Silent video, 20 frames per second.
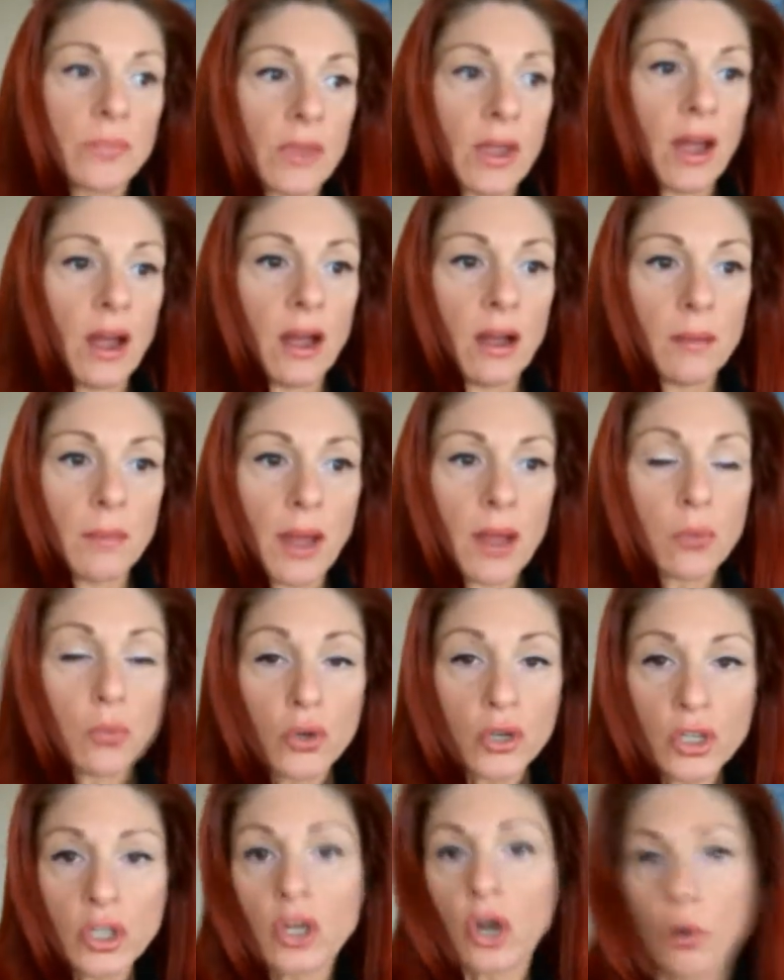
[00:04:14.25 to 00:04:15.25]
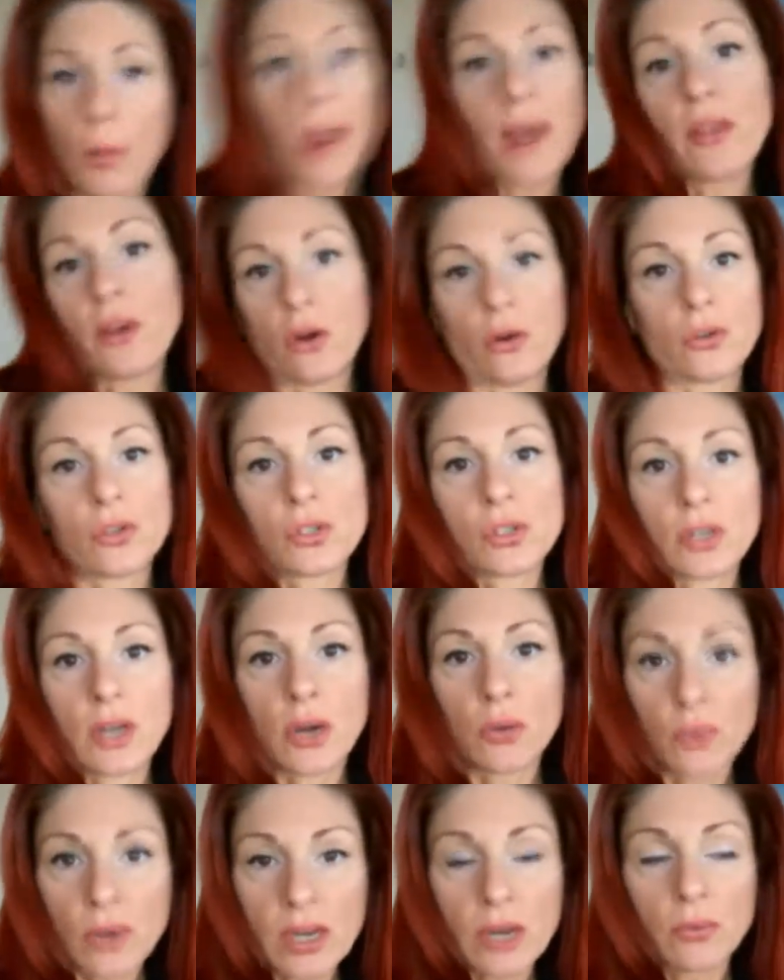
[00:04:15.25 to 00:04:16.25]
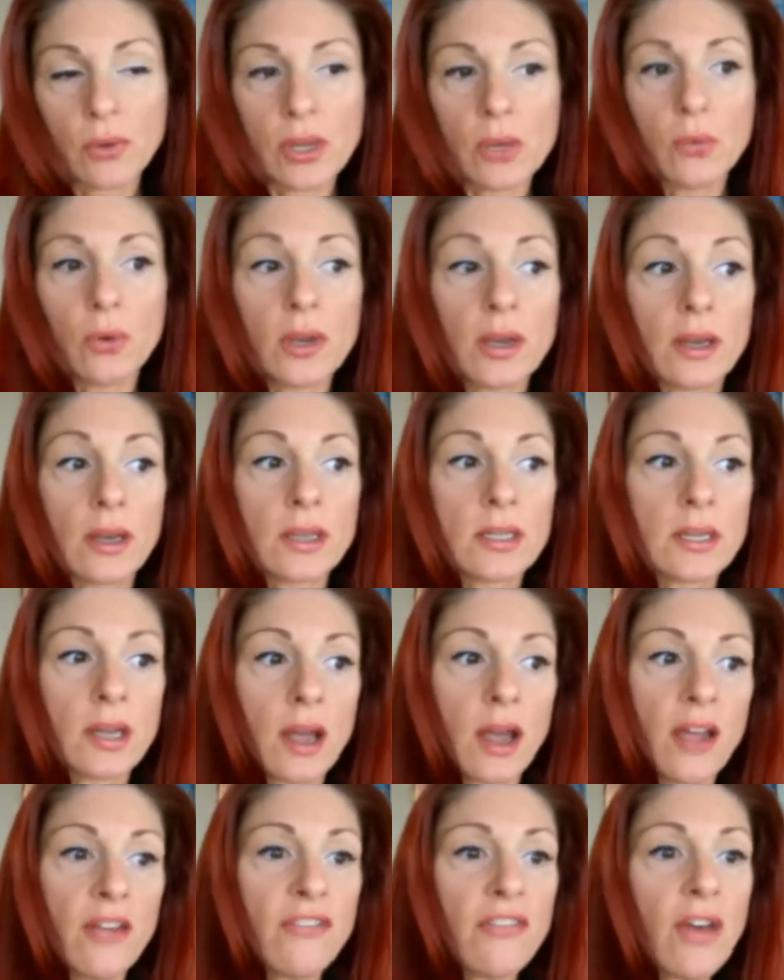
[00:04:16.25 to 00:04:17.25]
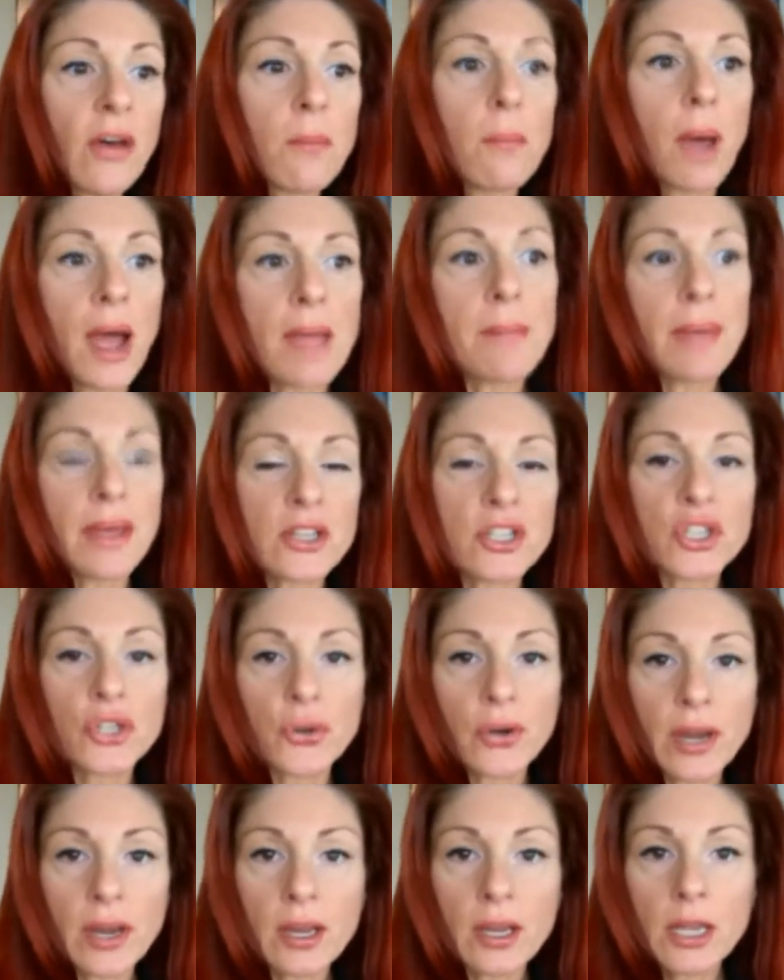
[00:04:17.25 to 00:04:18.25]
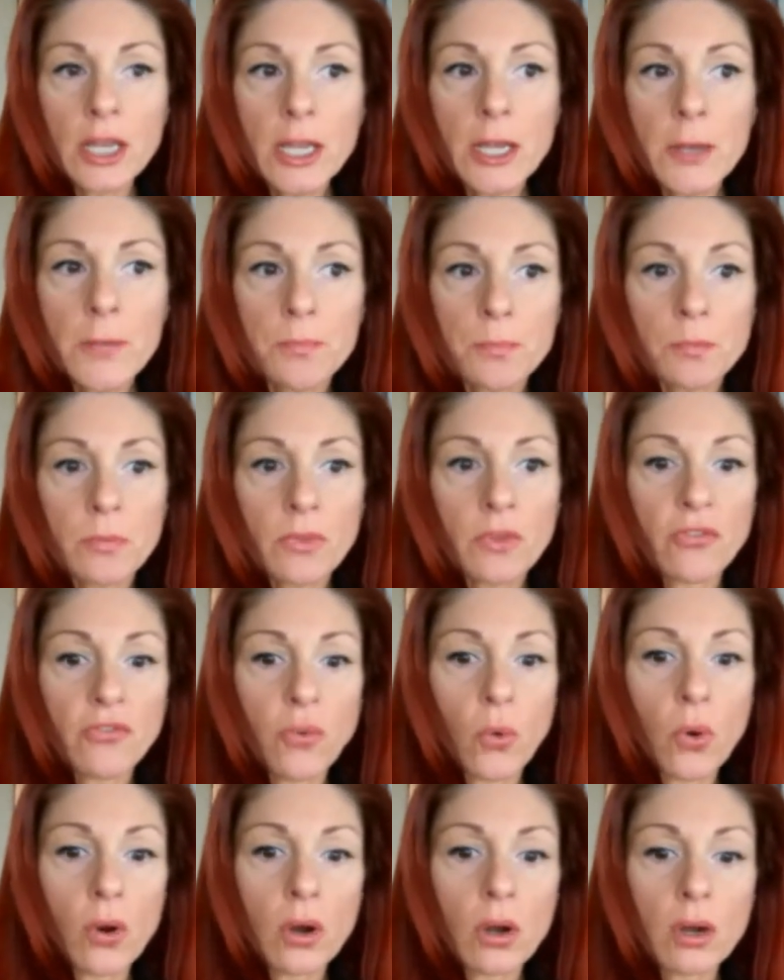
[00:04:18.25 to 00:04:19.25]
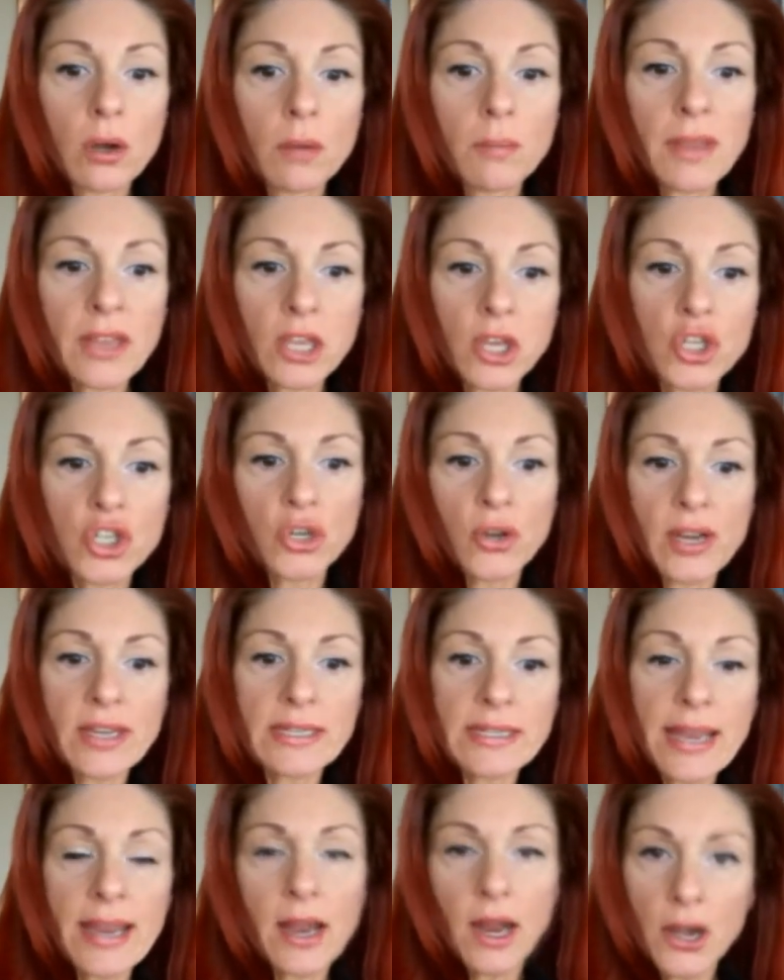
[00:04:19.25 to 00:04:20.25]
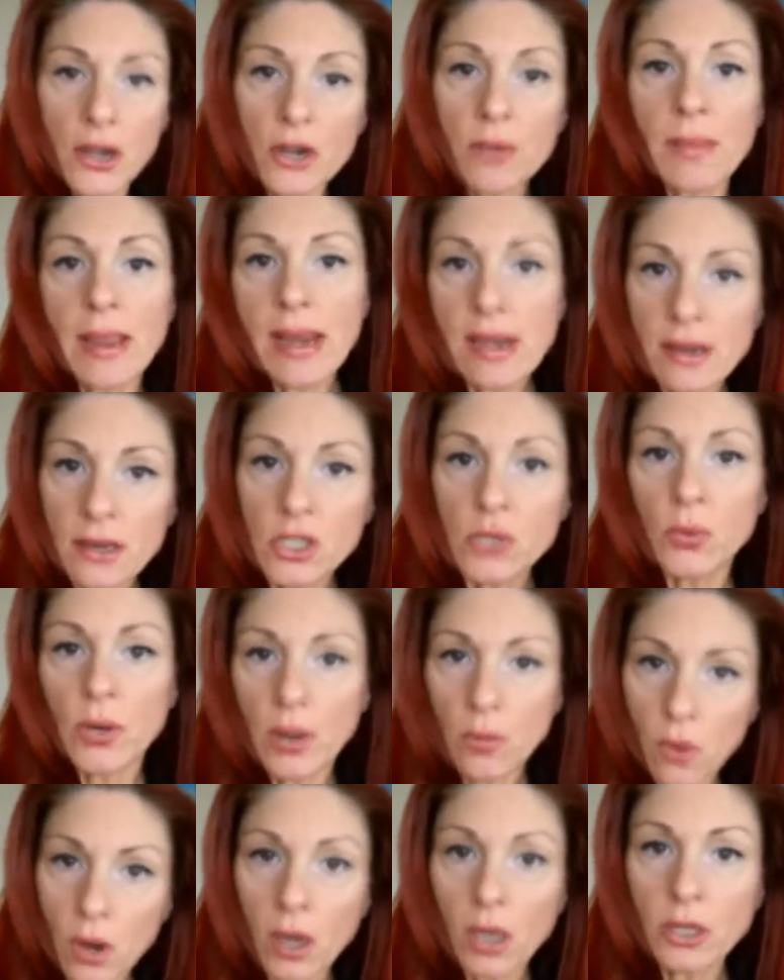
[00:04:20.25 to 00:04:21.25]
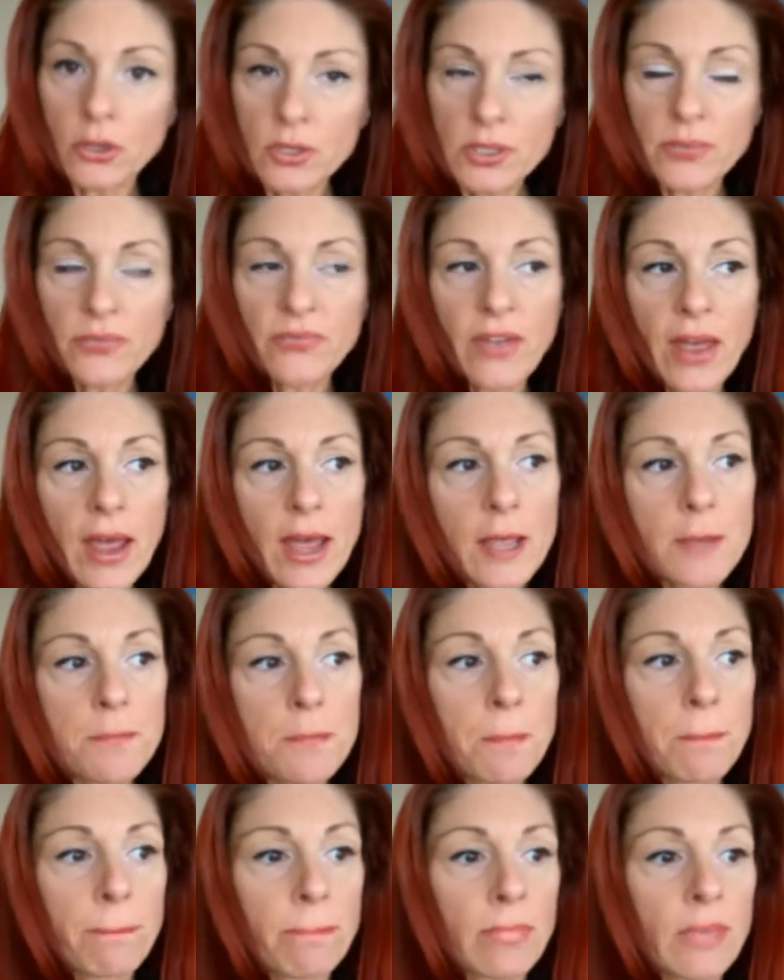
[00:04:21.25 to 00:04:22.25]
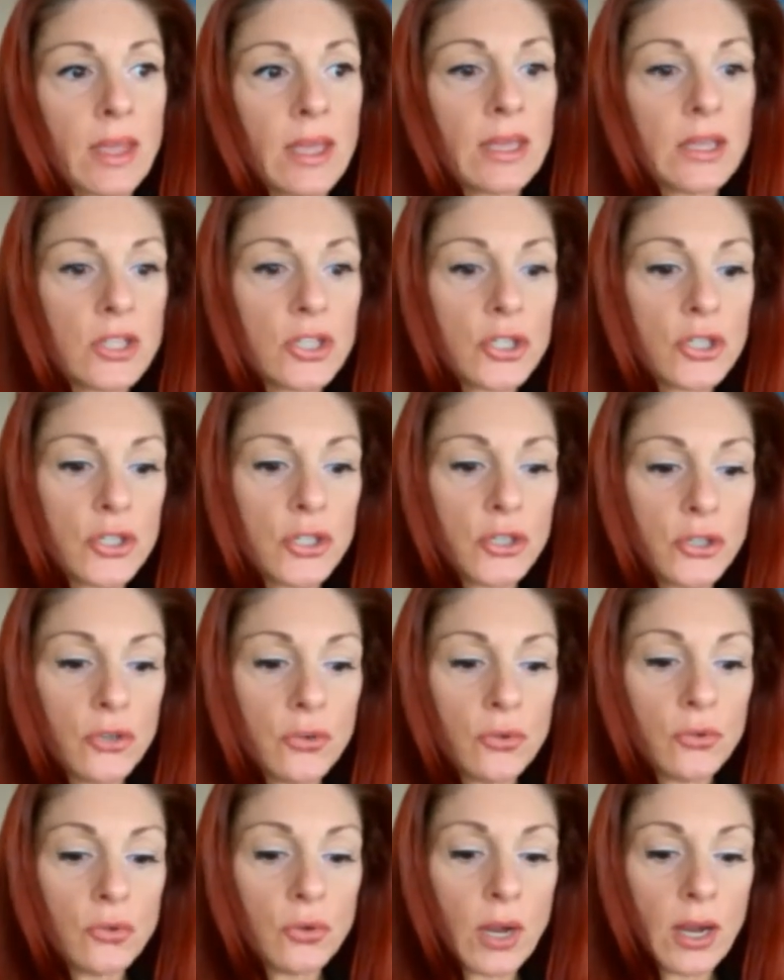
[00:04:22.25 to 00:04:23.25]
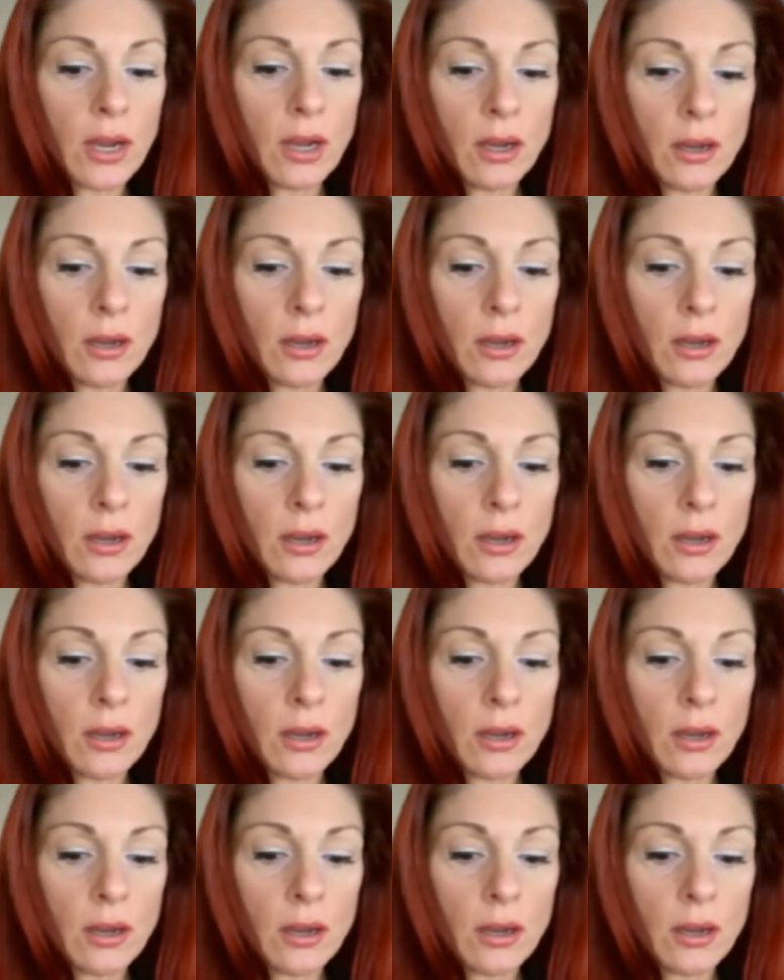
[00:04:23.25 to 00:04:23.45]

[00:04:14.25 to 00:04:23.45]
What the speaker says: I wouldn't go by those. I really, really wouldn't. I found my best trick for making sure I stay under maintenance when I want to lose some fat is to